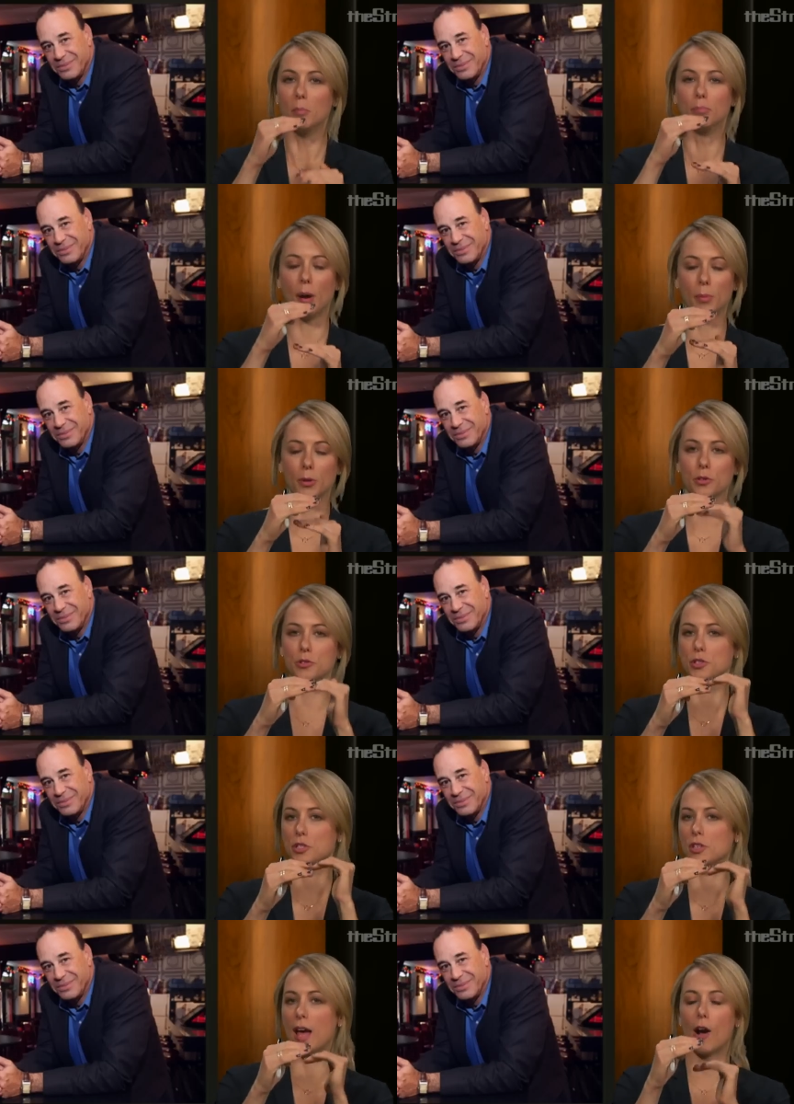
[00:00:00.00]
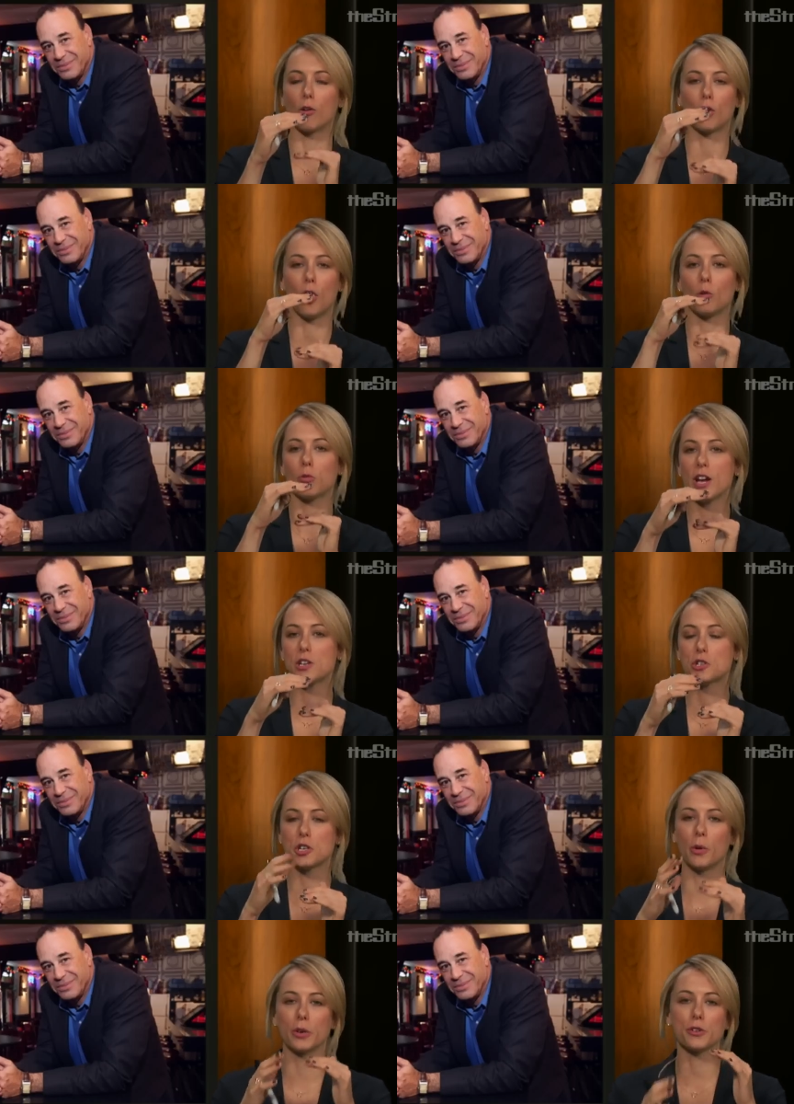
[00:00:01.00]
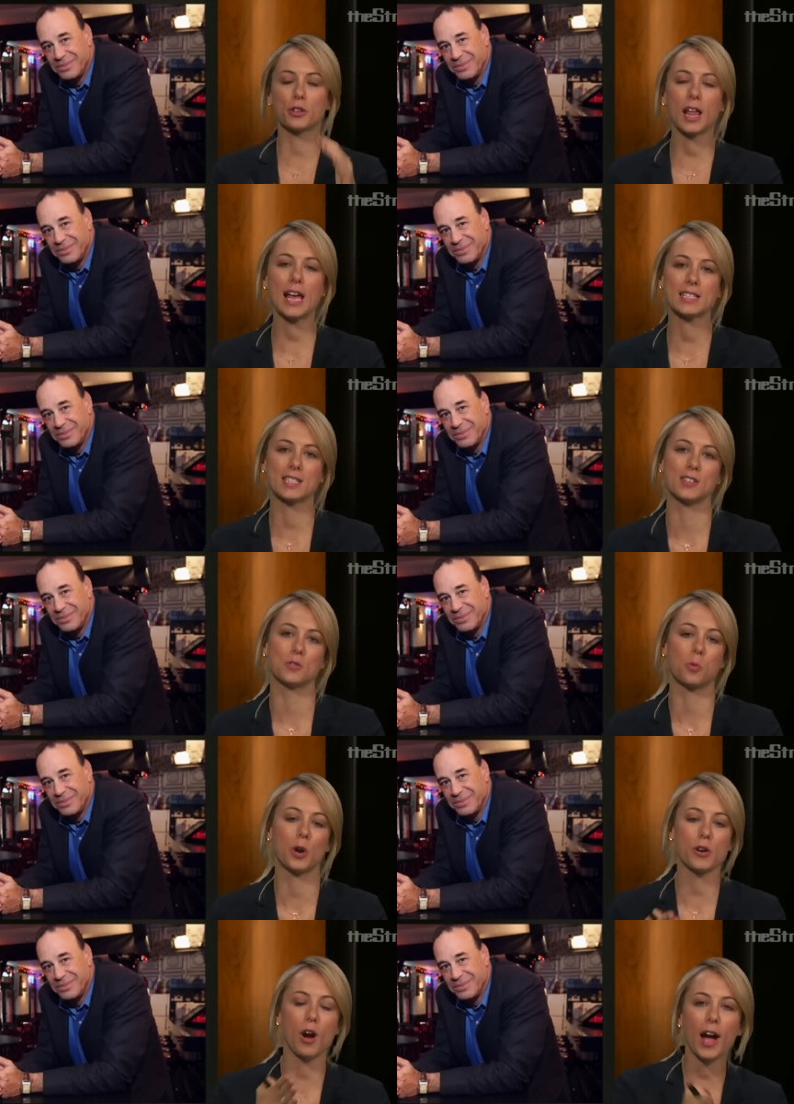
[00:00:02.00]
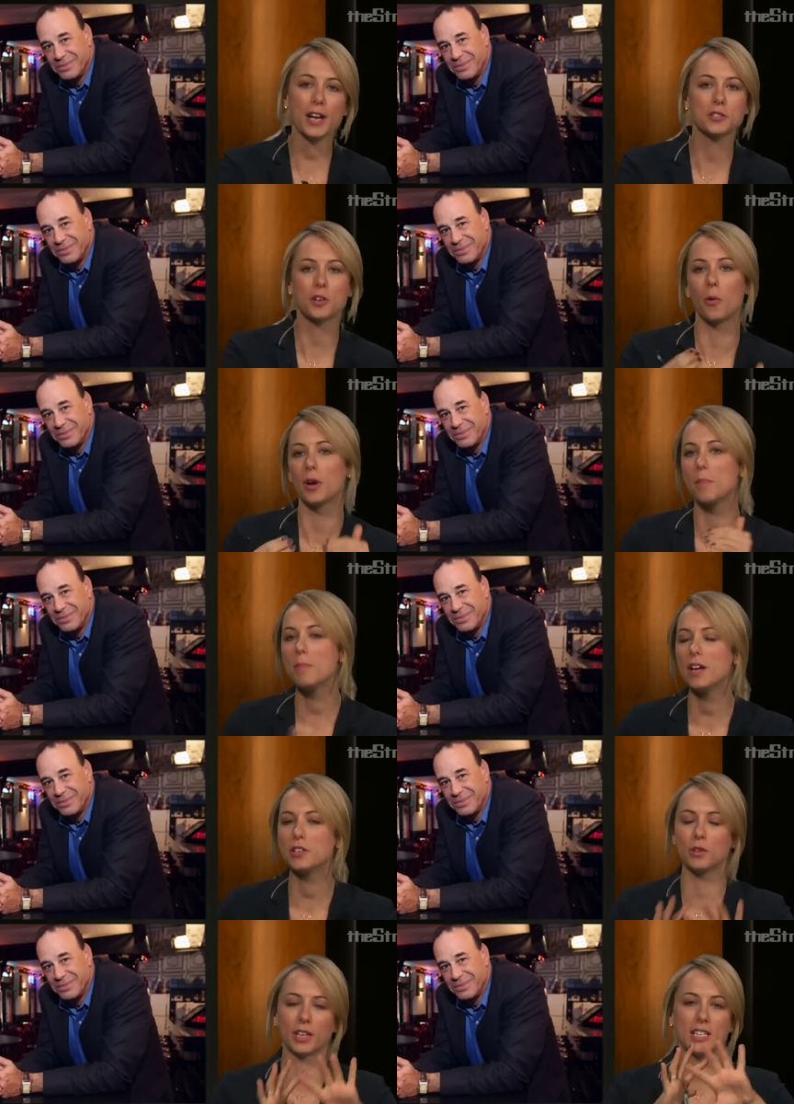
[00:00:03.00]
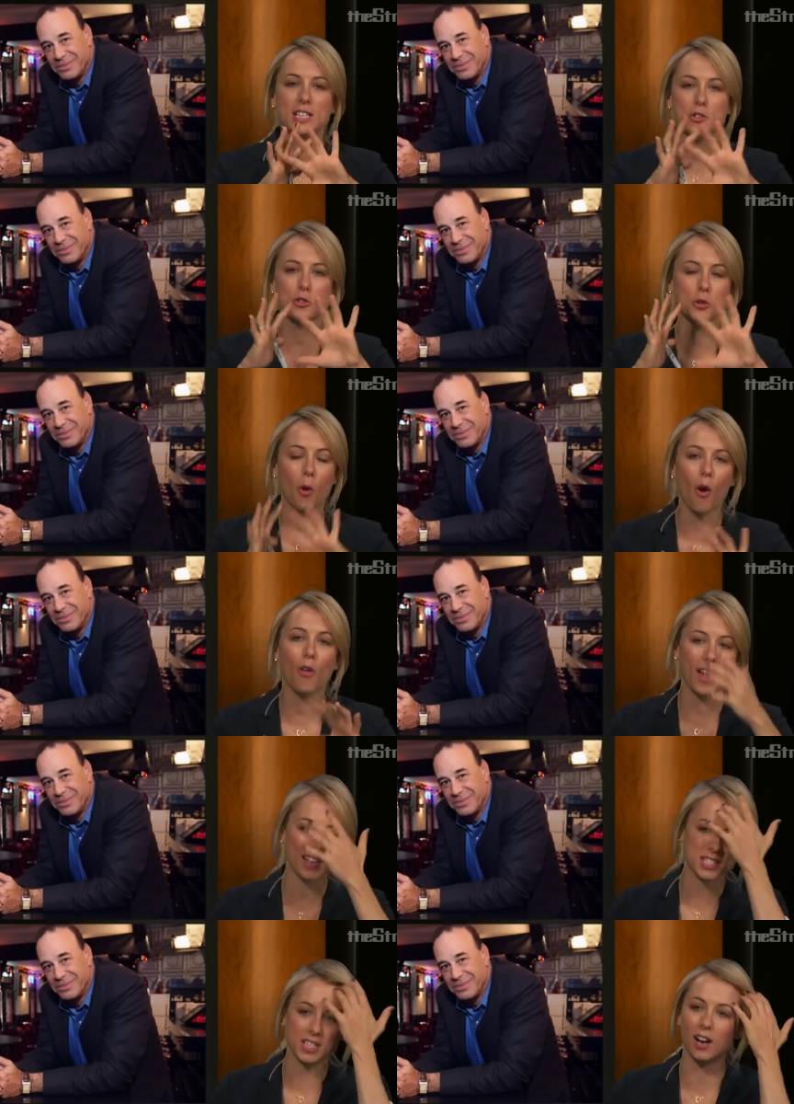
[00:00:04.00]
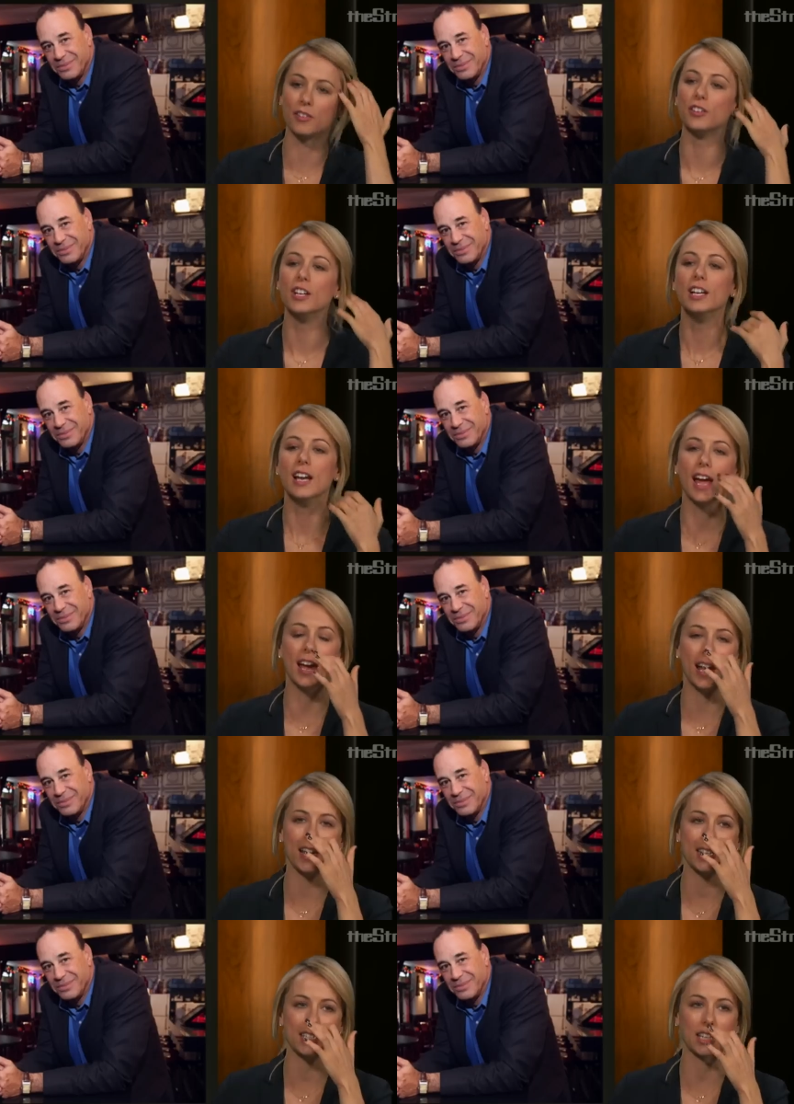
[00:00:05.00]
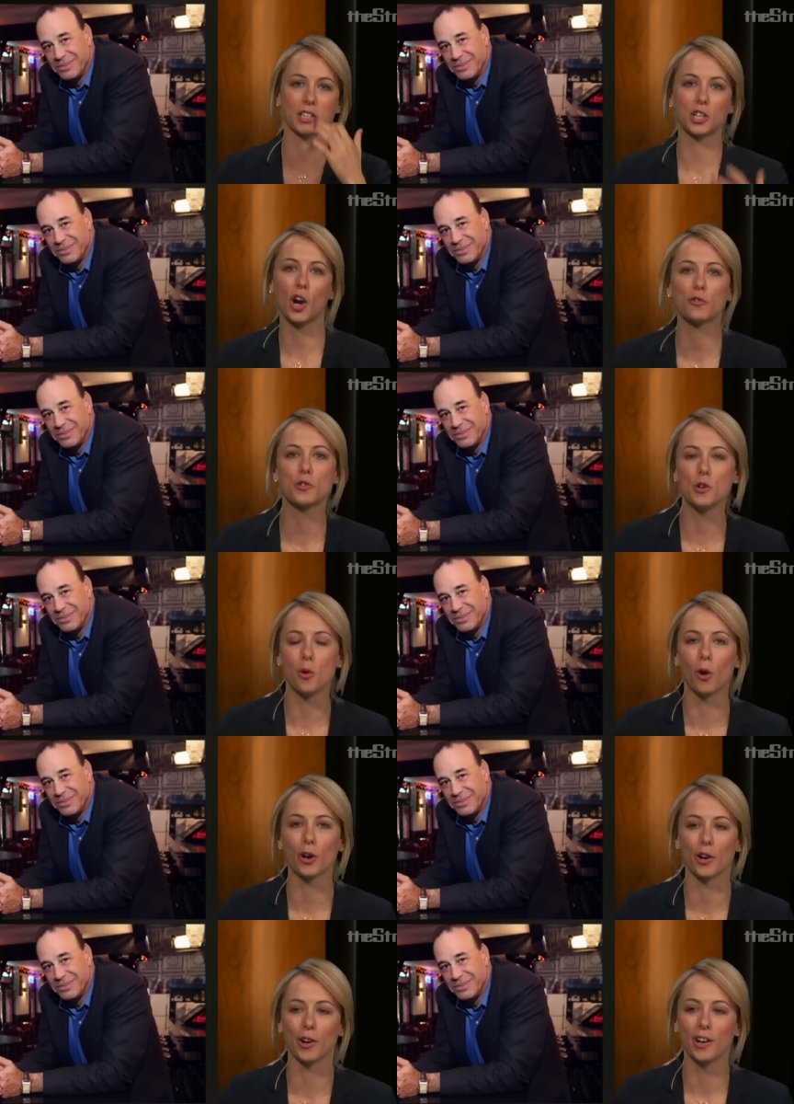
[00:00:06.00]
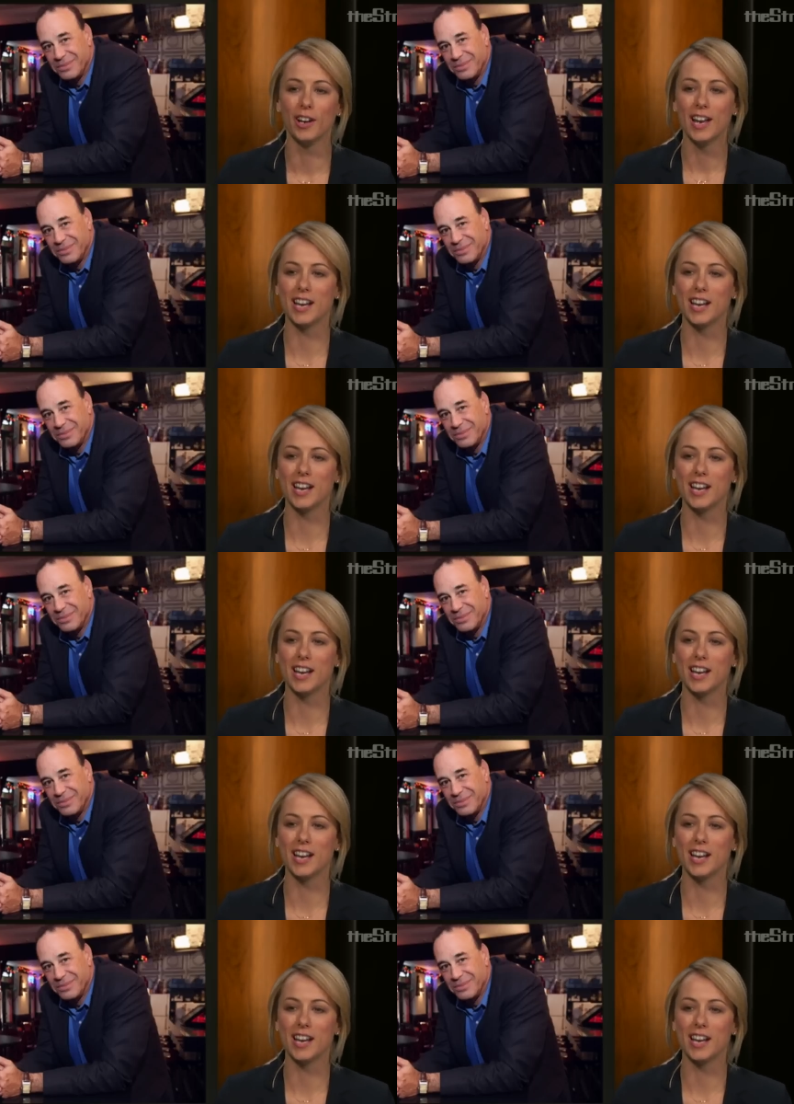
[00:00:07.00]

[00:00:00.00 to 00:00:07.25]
Speaker 1: bubbles to alcohol ratio in your glasses, where your eyes go on a menu. Like, he teaches you all that stuff, and he's like a tough New Yorker.